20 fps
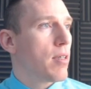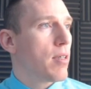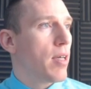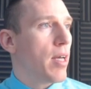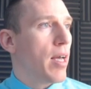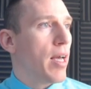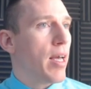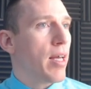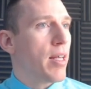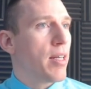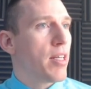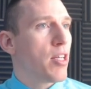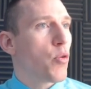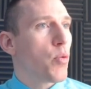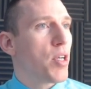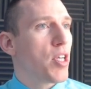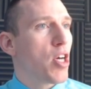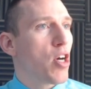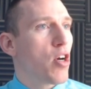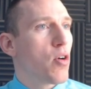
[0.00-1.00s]
And here
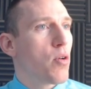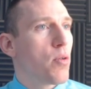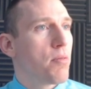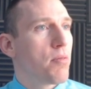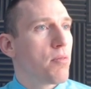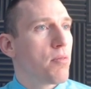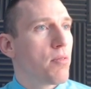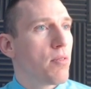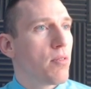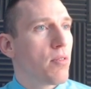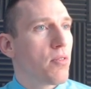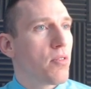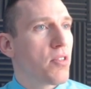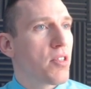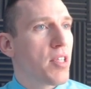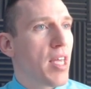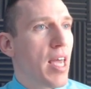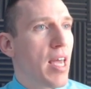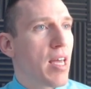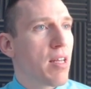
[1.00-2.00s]
we go.
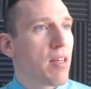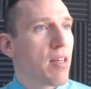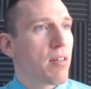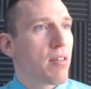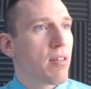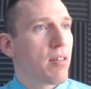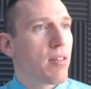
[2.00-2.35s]
Scan.